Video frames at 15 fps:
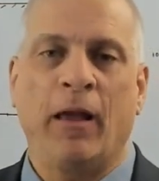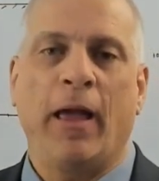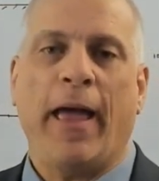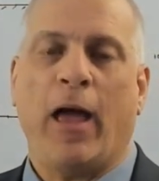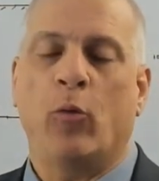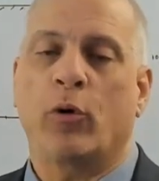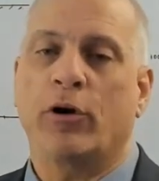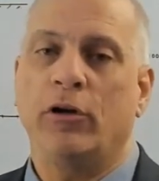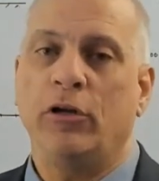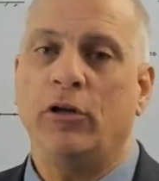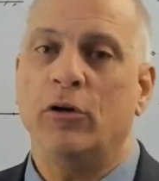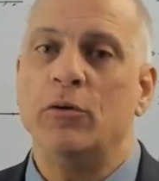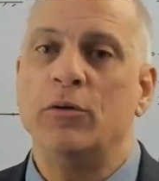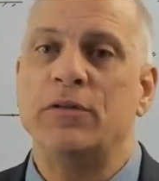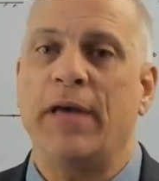And we're going to
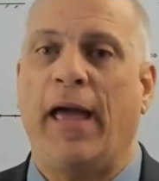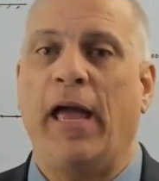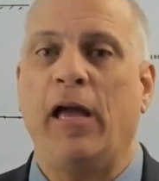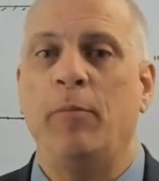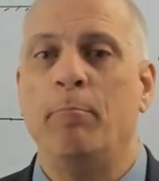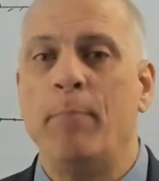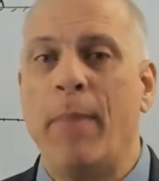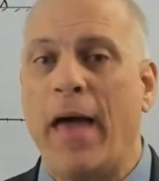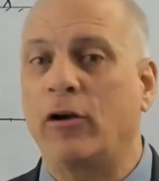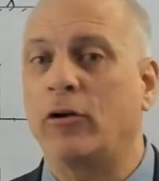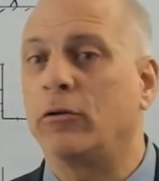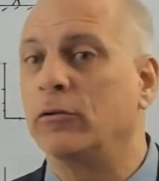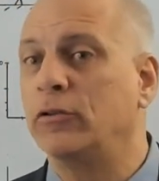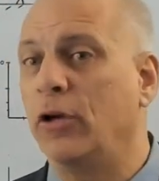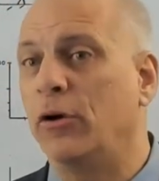use a
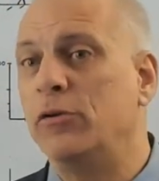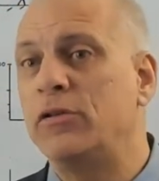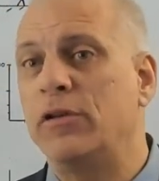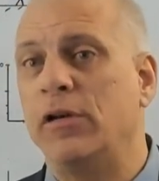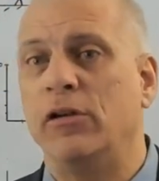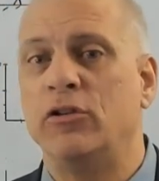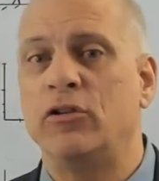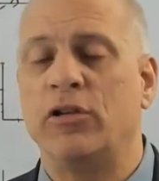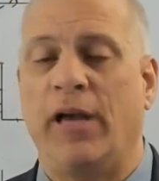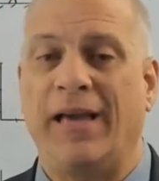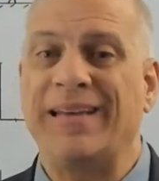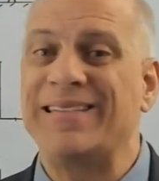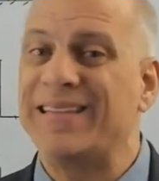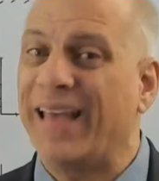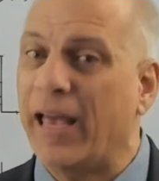medical dosage
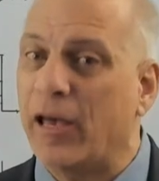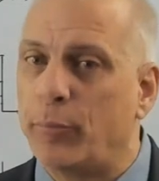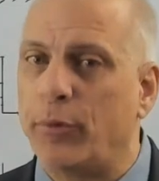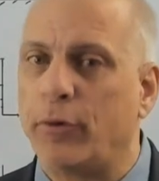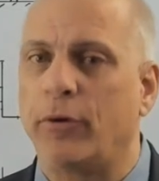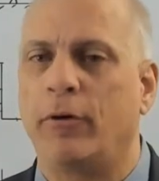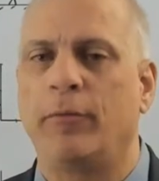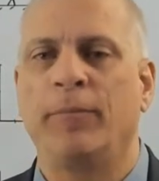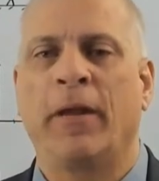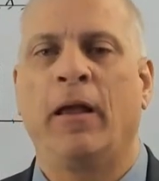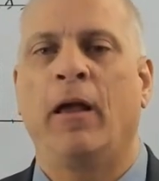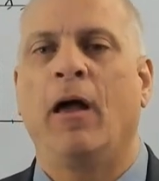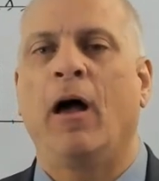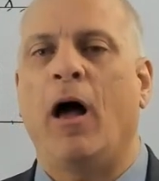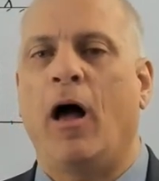example
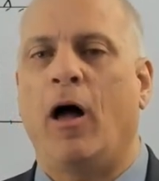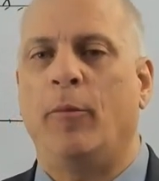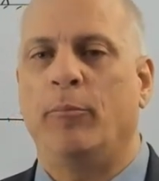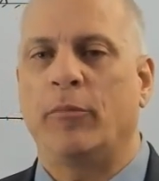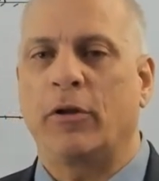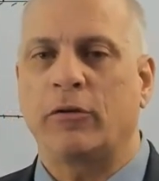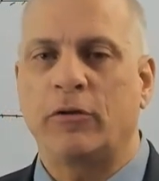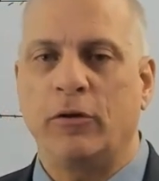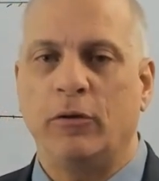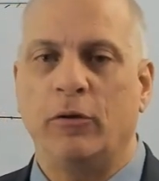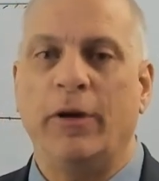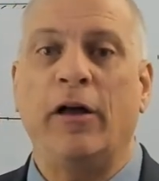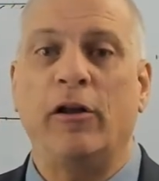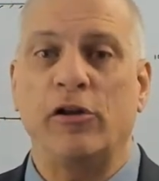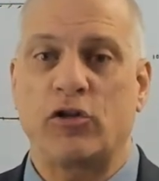to
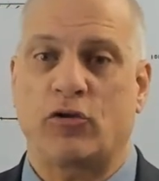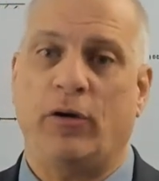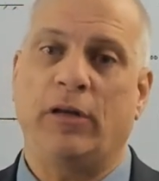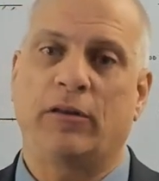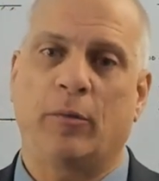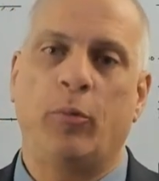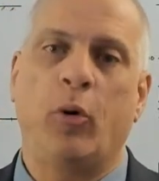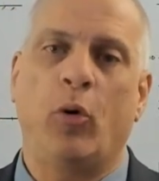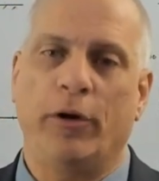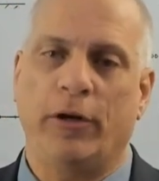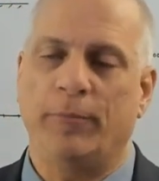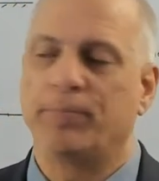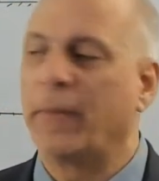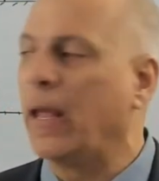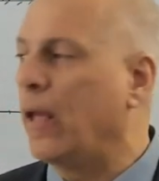illustrate the point.
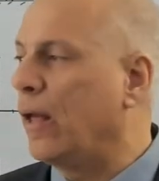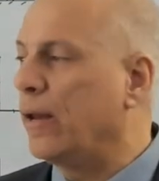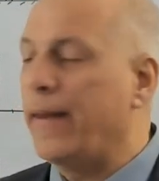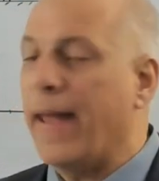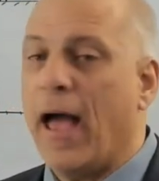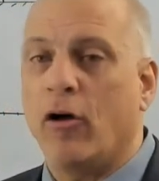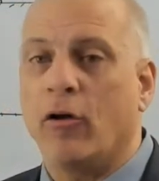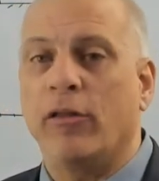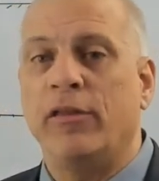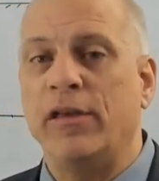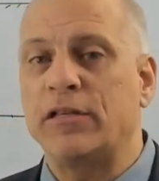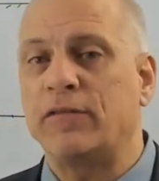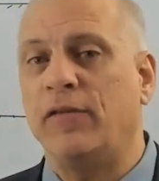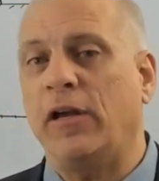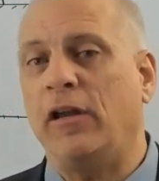Now,
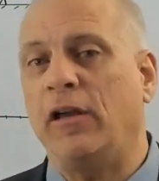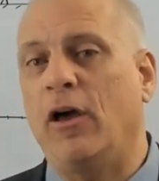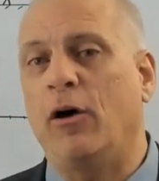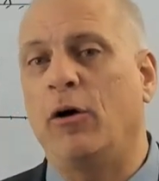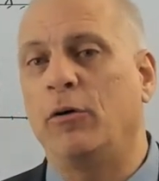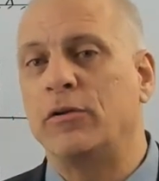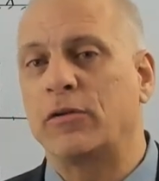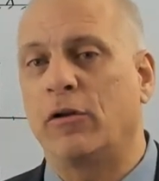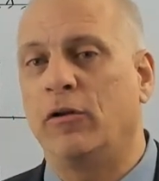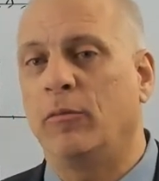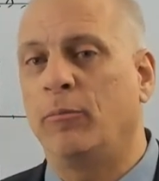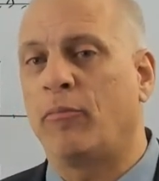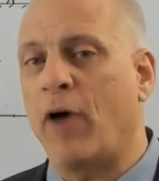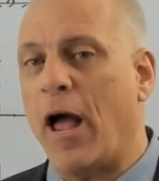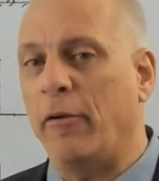this video is going to
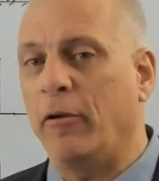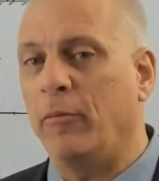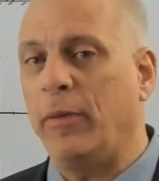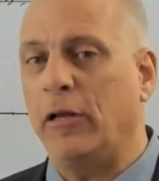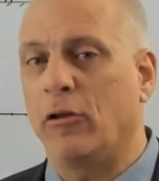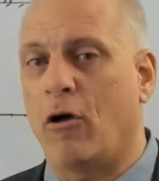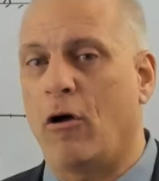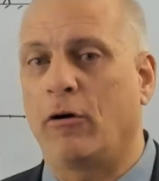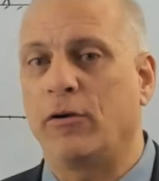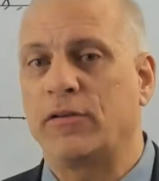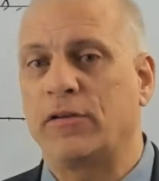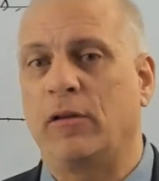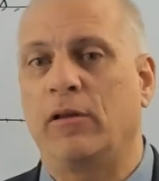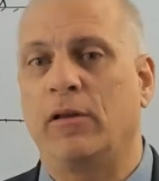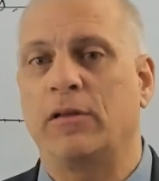probably be longer
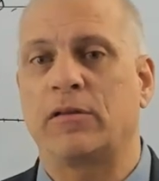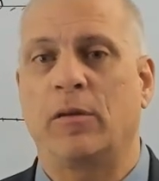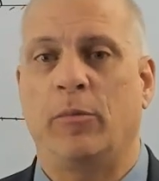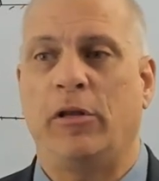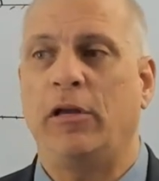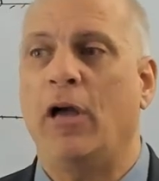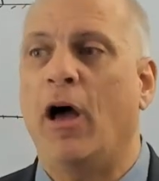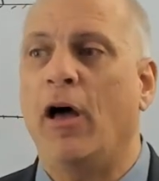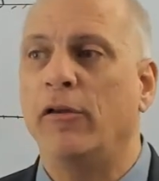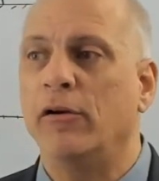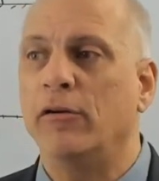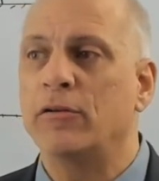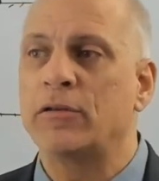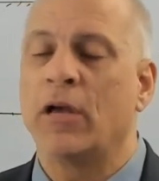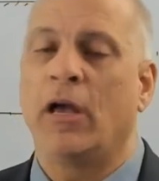than some of the
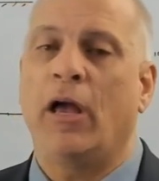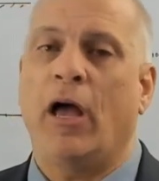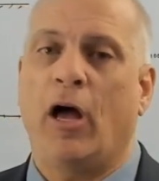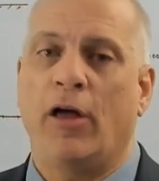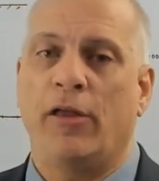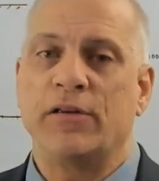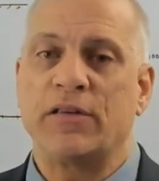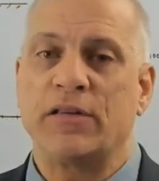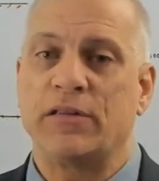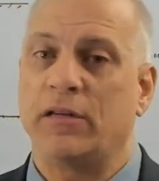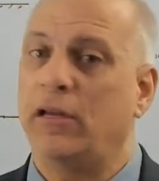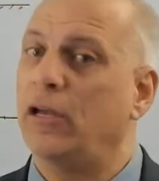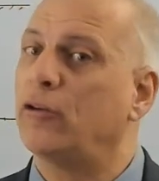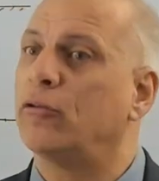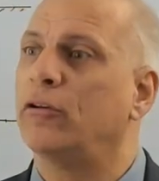others. This is an
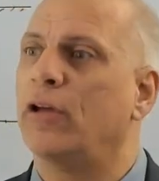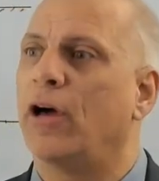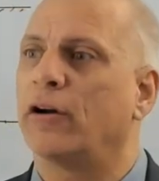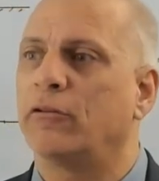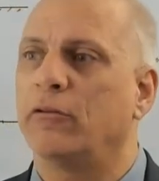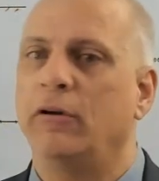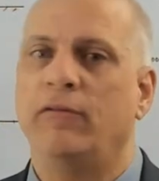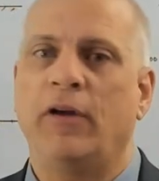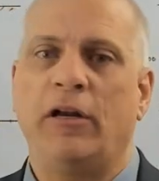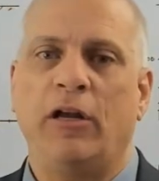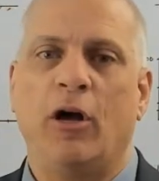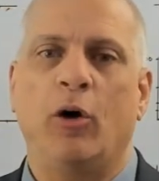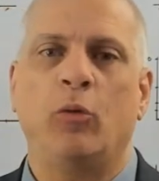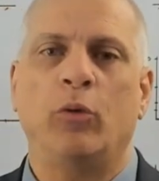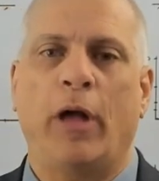introductory
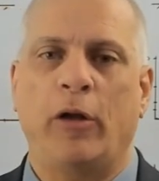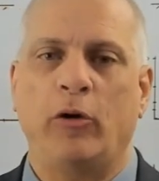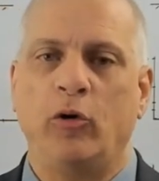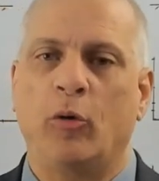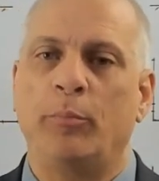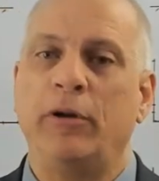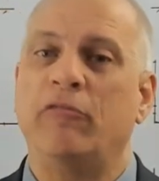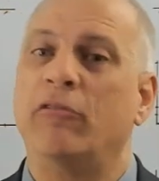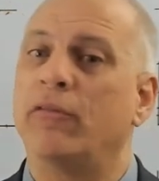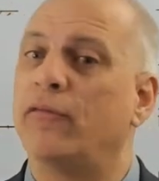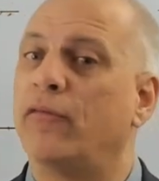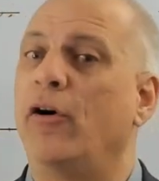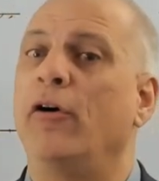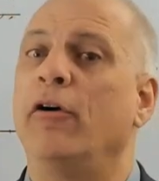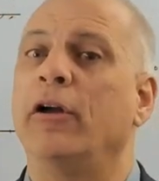video, and you'll be
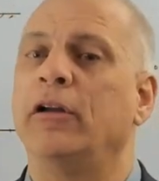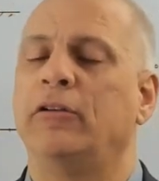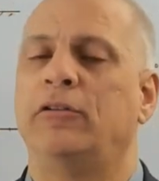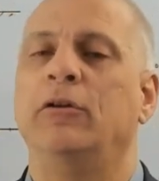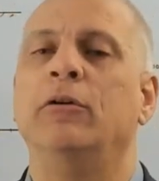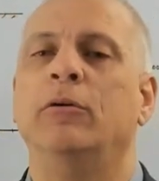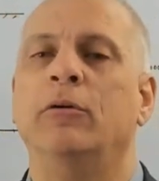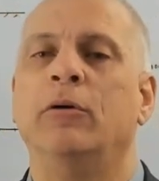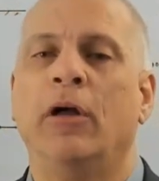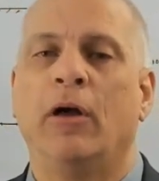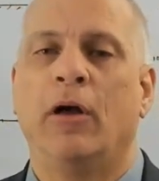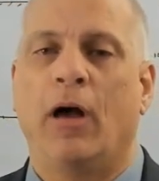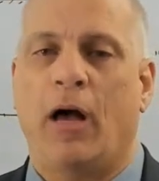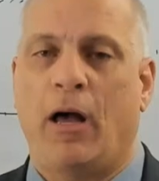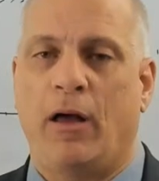referring to
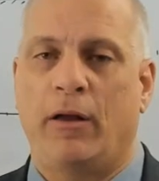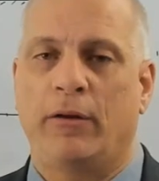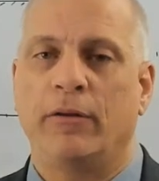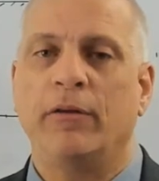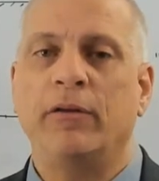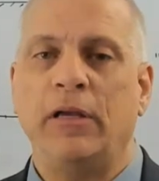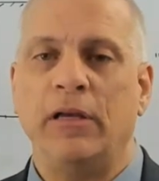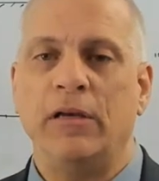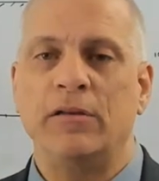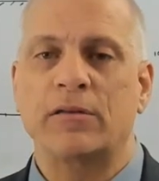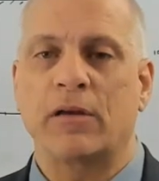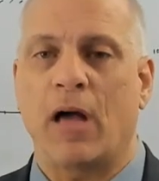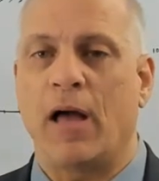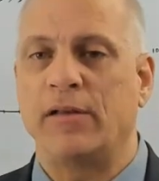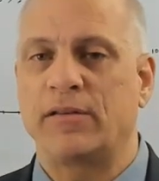these
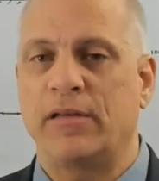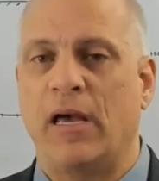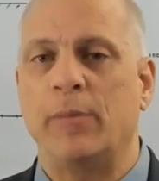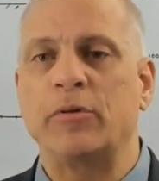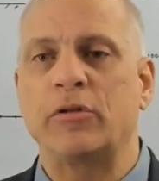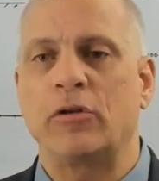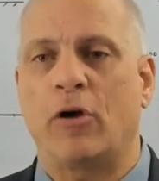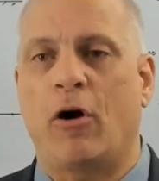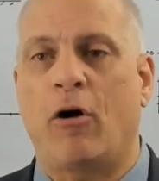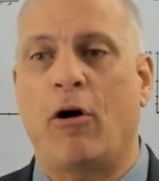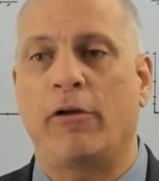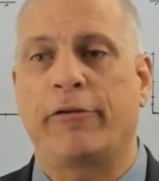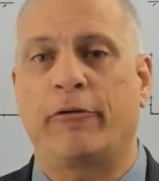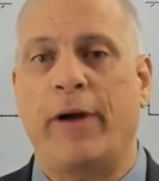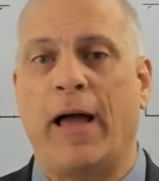concepts all
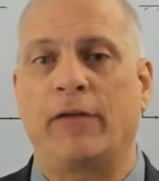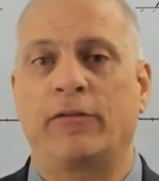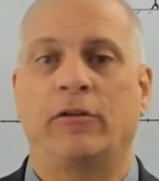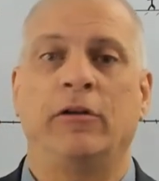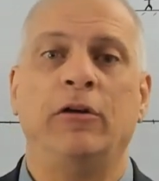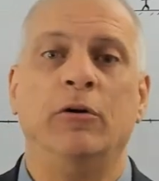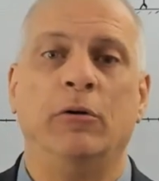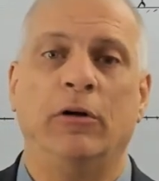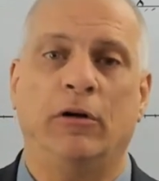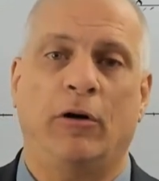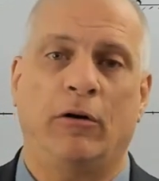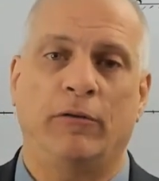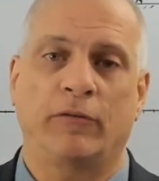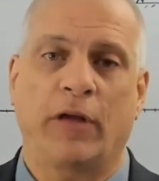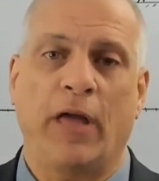throughout the unit
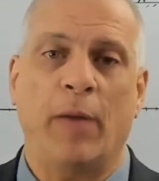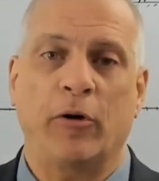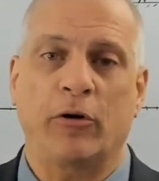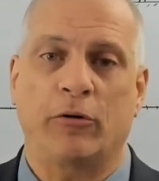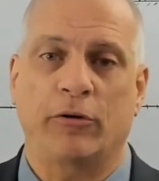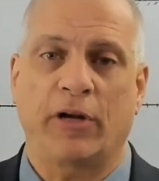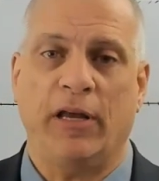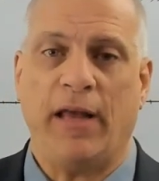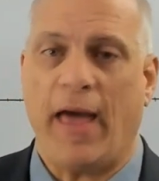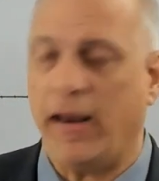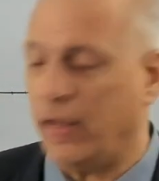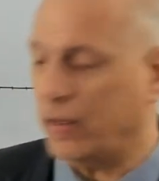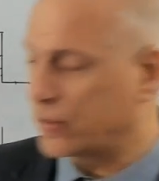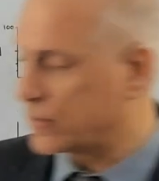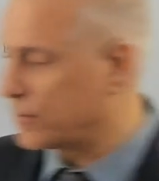on chemical
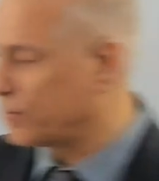kinetics.